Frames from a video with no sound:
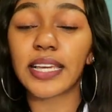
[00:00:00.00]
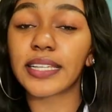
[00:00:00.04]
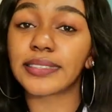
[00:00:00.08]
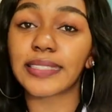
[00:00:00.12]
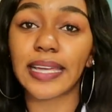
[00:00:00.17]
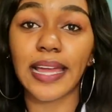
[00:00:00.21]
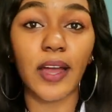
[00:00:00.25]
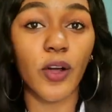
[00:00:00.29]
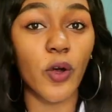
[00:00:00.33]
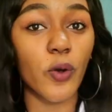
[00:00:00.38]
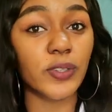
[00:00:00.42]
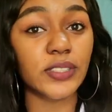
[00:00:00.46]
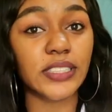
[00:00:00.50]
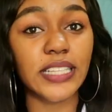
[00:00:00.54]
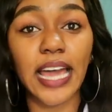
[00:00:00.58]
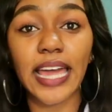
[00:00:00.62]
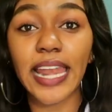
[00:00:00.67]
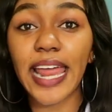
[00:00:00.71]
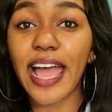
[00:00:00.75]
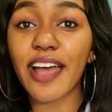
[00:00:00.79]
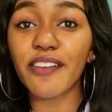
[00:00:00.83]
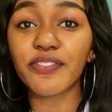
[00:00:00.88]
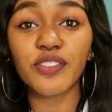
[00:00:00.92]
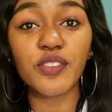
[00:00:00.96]
because I always
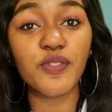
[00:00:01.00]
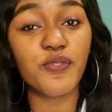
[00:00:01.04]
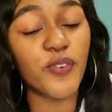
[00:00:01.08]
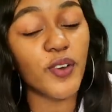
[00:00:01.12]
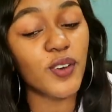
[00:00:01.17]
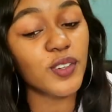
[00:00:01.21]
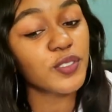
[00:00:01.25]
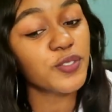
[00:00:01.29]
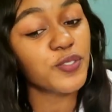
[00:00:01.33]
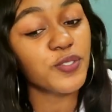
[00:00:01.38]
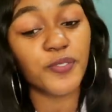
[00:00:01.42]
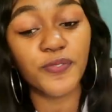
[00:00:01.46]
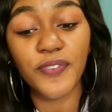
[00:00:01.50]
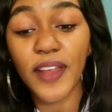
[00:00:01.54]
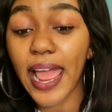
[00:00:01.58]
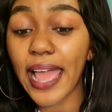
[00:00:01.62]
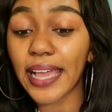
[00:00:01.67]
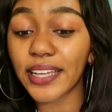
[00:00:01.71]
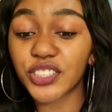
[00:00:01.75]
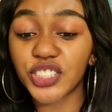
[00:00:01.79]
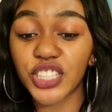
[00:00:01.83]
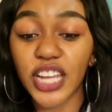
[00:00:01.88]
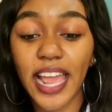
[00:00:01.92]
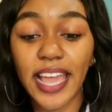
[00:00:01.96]
gotta have the phone for
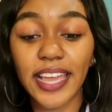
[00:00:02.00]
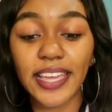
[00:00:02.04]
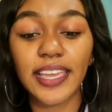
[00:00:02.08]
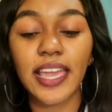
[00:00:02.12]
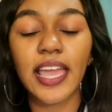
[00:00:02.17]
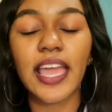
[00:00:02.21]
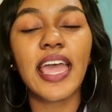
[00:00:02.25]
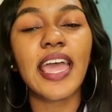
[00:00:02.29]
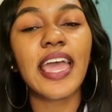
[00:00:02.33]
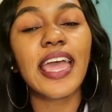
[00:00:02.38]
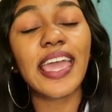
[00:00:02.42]
fact check,